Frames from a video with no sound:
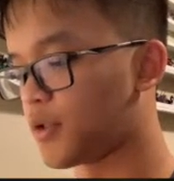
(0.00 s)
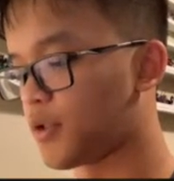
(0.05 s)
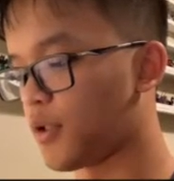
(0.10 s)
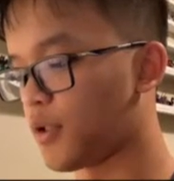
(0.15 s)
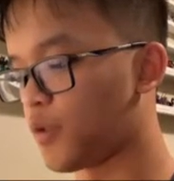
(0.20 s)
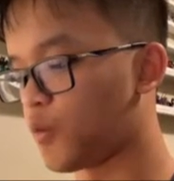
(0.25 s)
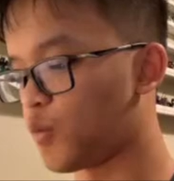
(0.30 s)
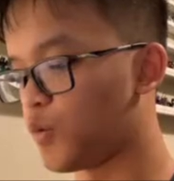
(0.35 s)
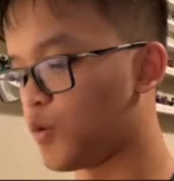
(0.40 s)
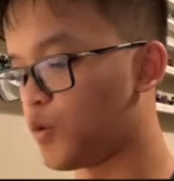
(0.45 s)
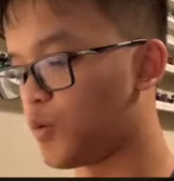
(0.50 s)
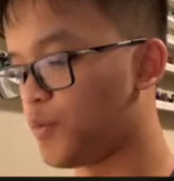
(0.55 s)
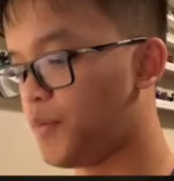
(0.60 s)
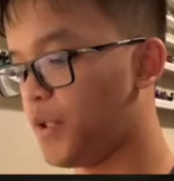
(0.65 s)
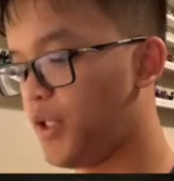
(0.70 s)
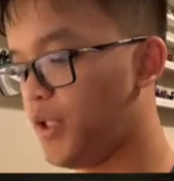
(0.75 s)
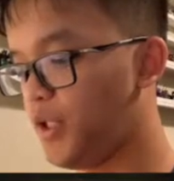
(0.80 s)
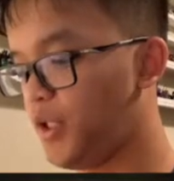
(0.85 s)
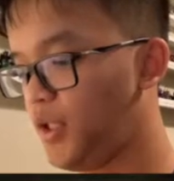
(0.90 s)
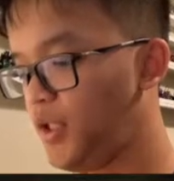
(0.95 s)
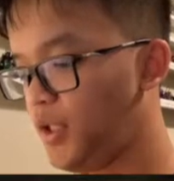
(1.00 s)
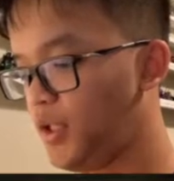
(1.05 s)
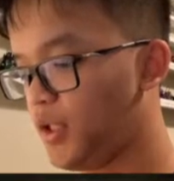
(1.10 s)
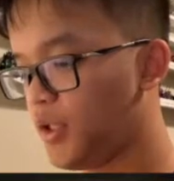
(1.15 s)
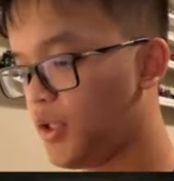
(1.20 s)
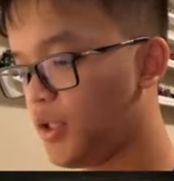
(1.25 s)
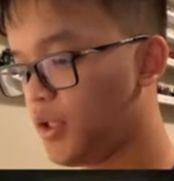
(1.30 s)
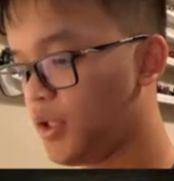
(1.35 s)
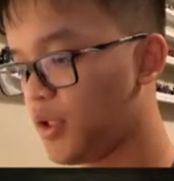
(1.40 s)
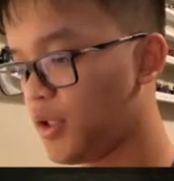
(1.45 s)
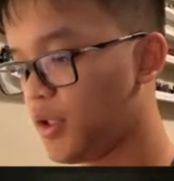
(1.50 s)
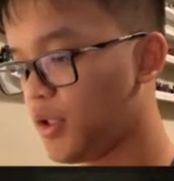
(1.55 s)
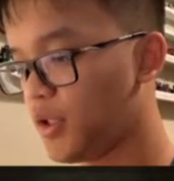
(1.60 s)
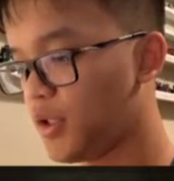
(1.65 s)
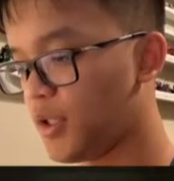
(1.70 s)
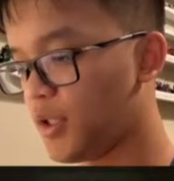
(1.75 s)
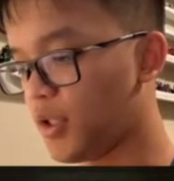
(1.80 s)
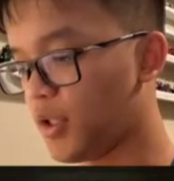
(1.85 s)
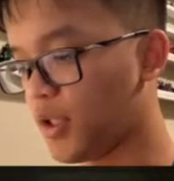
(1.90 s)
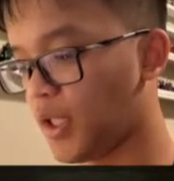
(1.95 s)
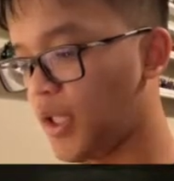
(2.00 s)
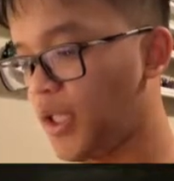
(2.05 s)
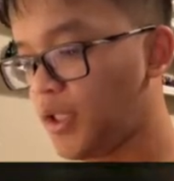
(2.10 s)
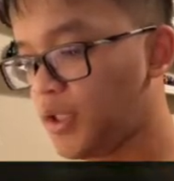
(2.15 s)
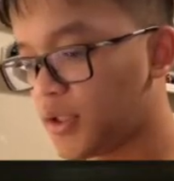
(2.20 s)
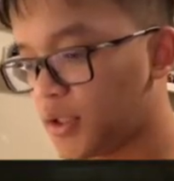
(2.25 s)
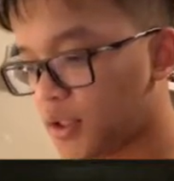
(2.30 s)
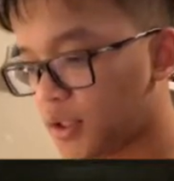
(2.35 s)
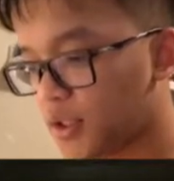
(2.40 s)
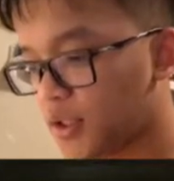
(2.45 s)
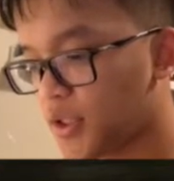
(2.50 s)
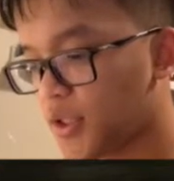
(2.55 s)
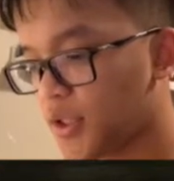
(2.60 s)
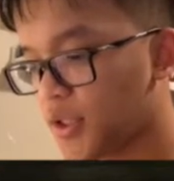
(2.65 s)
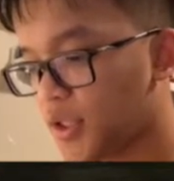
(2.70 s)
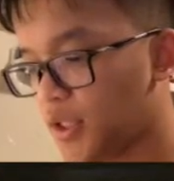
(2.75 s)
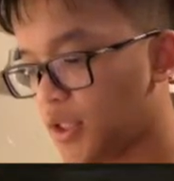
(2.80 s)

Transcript: card will be our Hex,